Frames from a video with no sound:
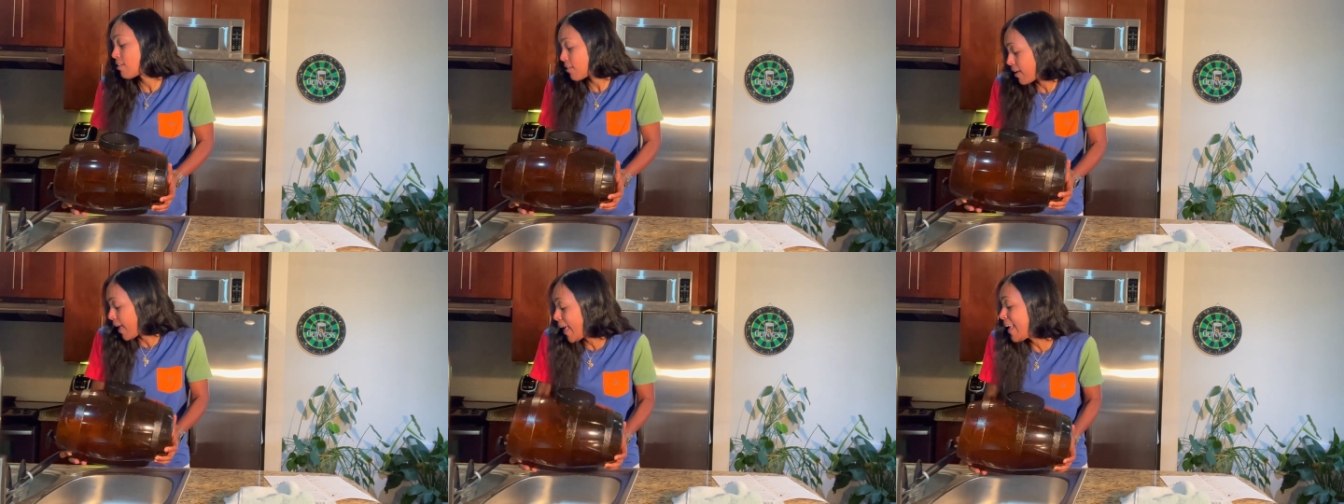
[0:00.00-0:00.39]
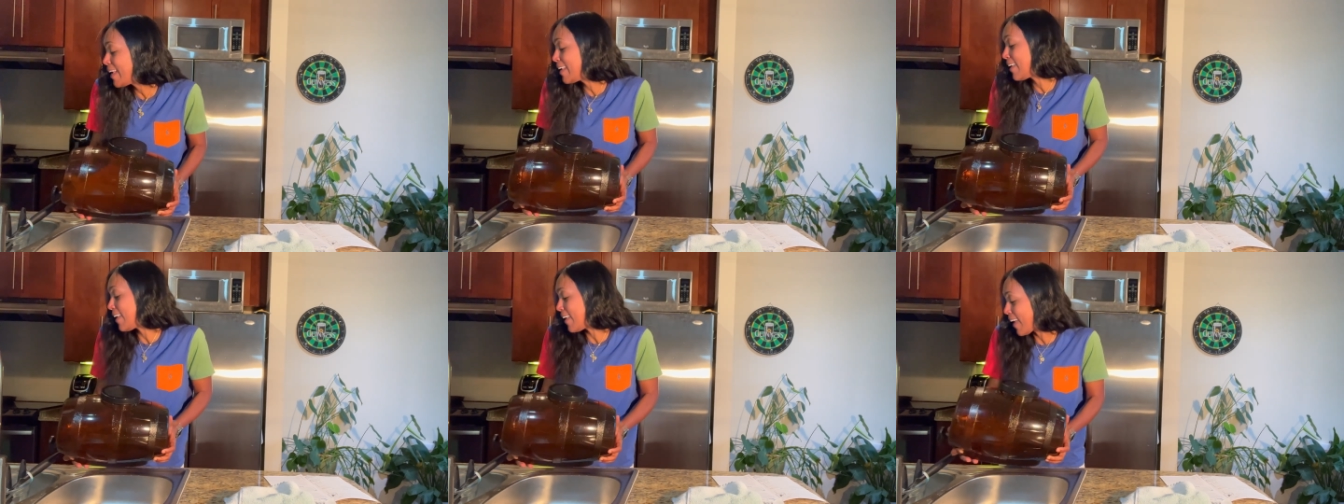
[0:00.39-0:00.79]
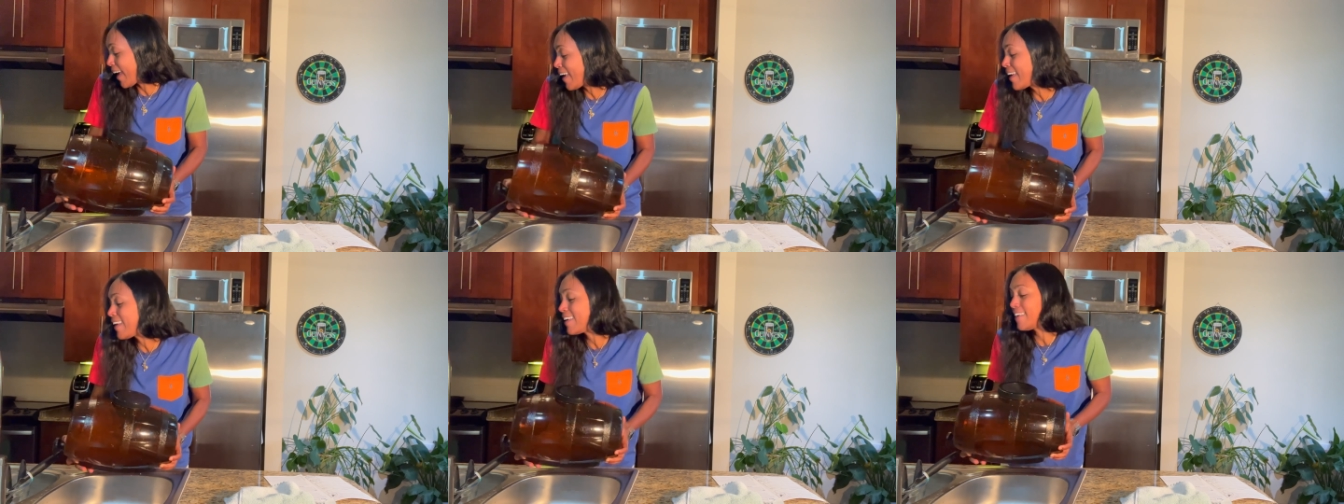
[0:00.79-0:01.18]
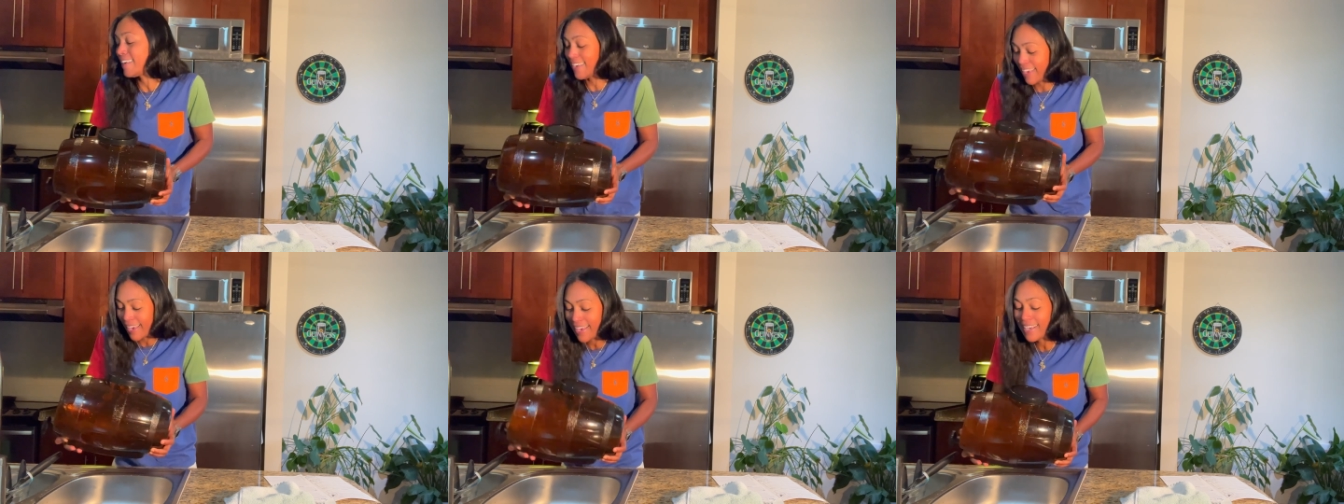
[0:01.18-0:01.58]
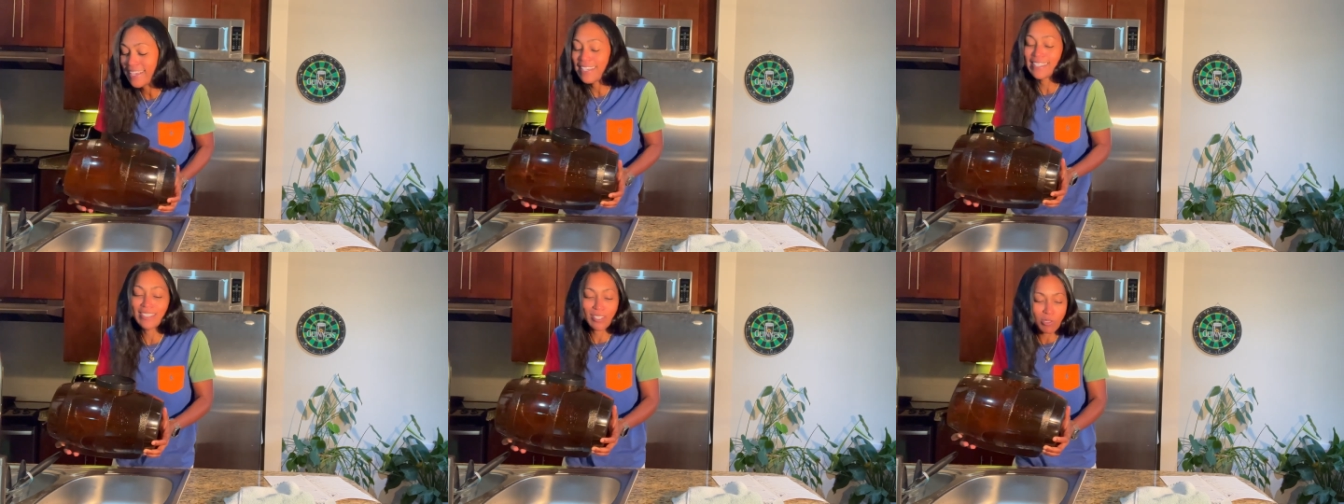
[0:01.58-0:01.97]
Hey, hey, hey,
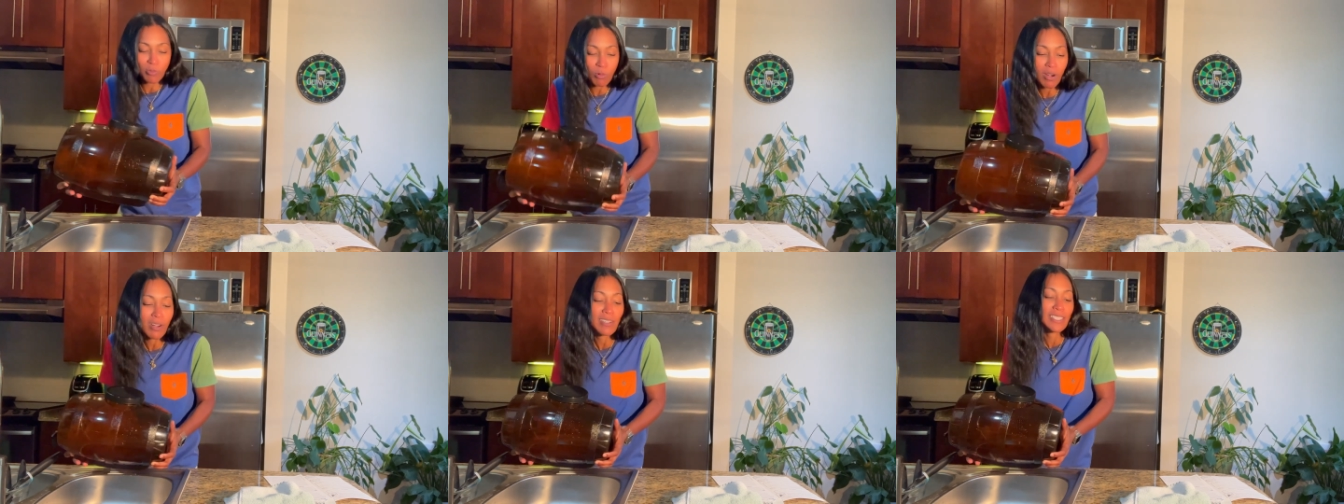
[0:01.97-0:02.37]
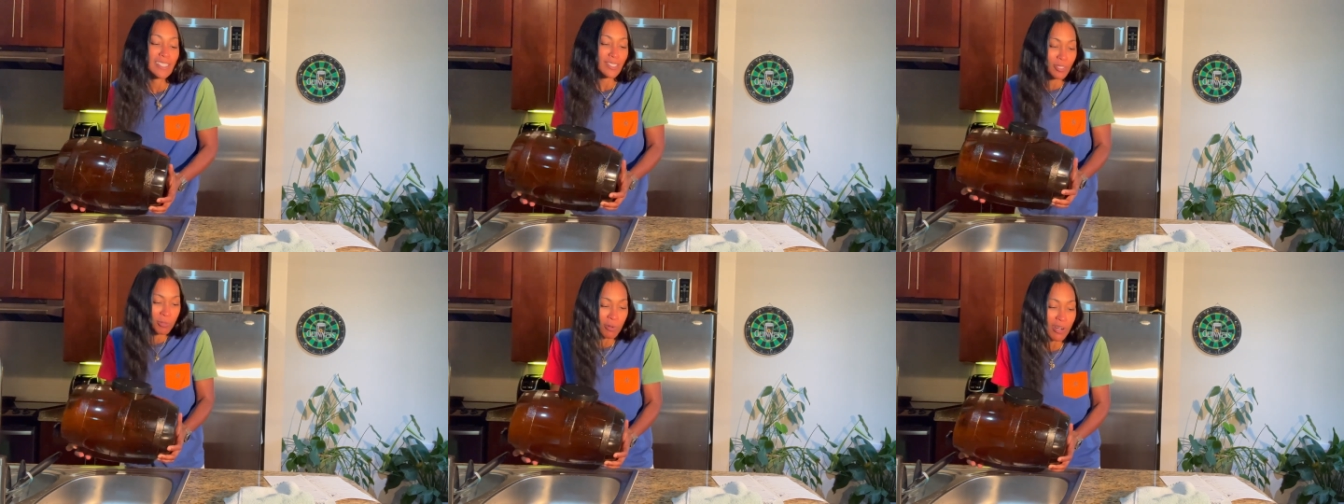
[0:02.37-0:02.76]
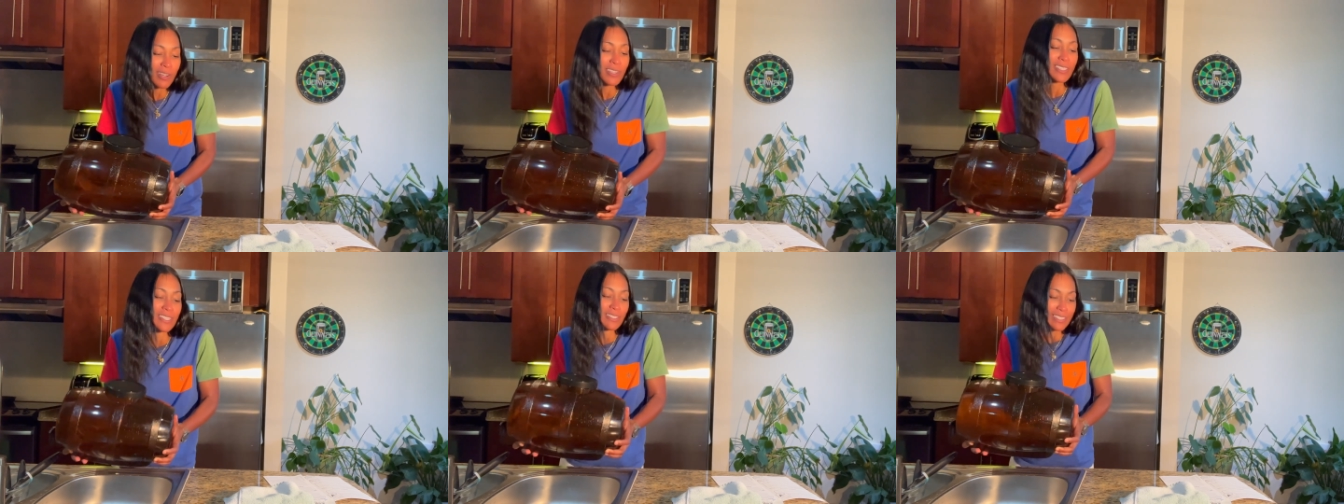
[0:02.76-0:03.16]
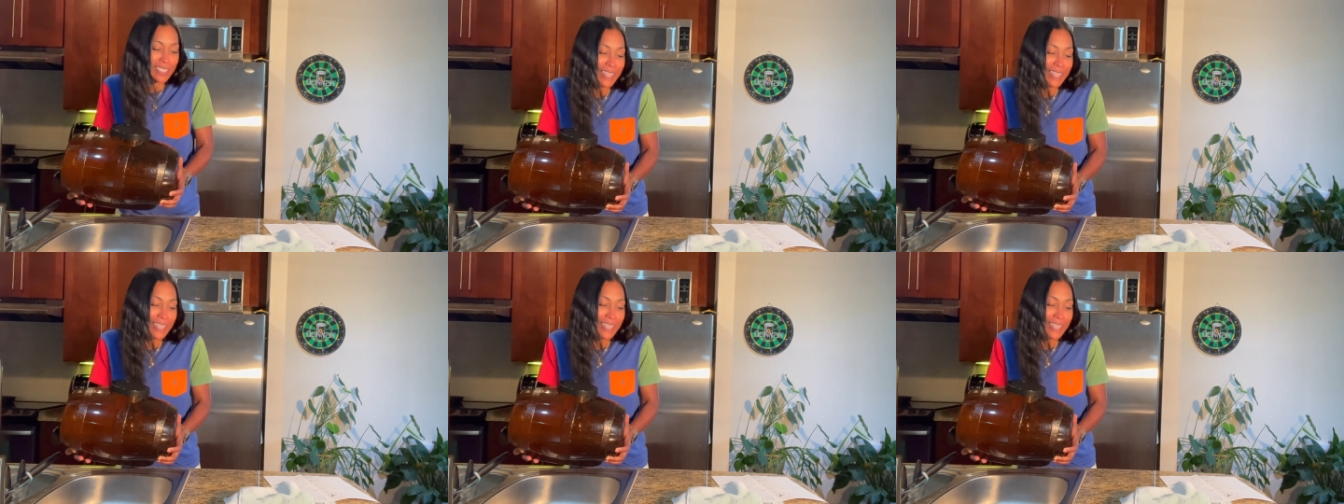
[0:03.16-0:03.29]
swirl it, swirl it.